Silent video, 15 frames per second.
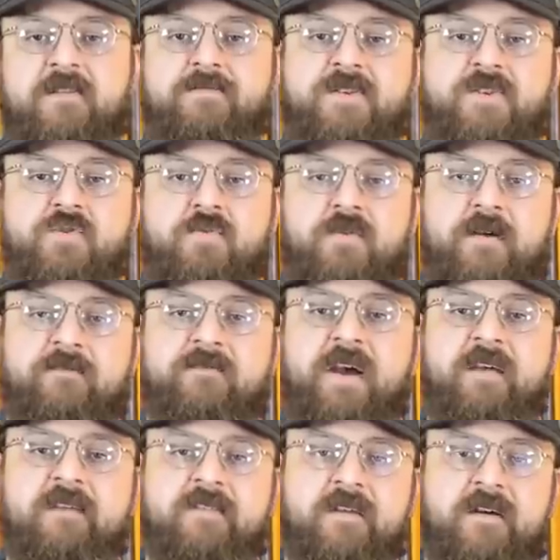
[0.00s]
could be tooled up
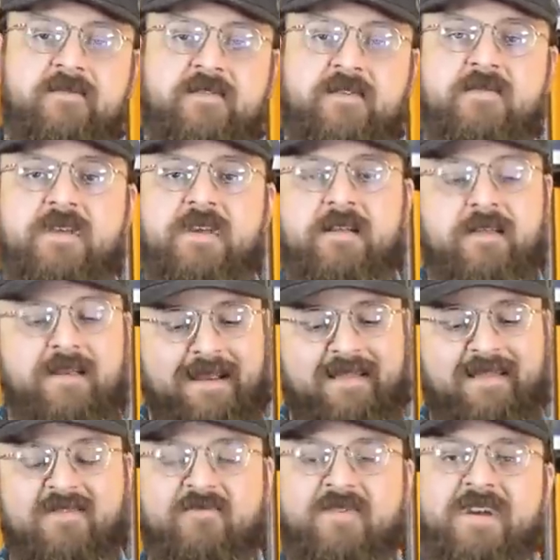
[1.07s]
fast enough to get like
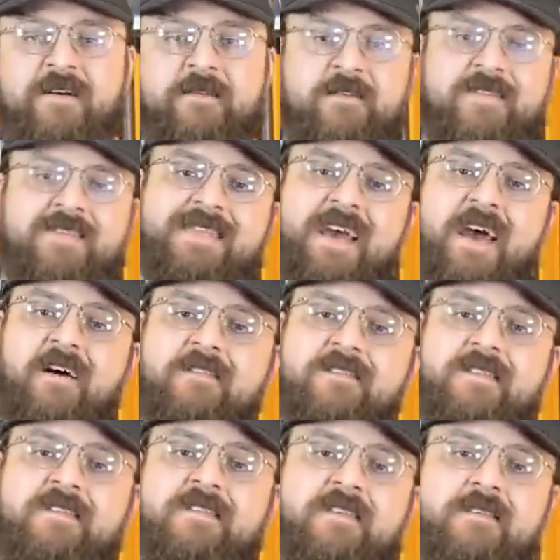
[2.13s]

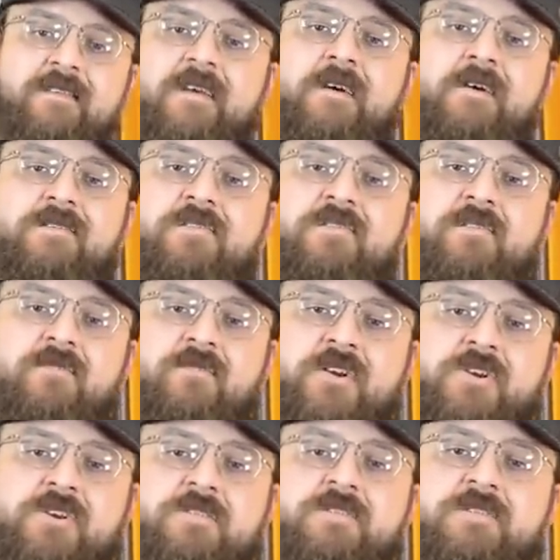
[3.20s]
300,000 of these to the
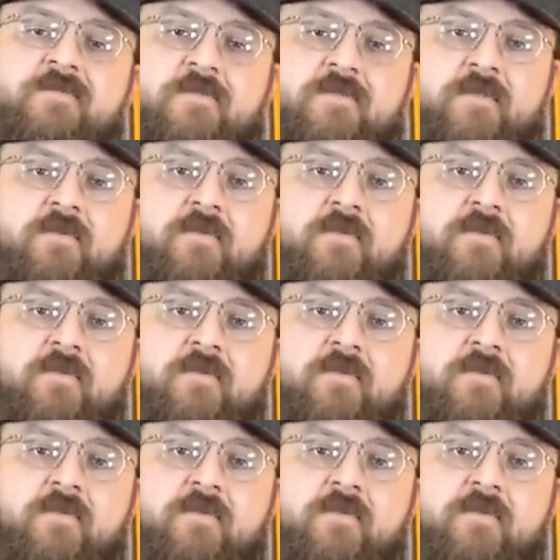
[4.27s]
Russians for the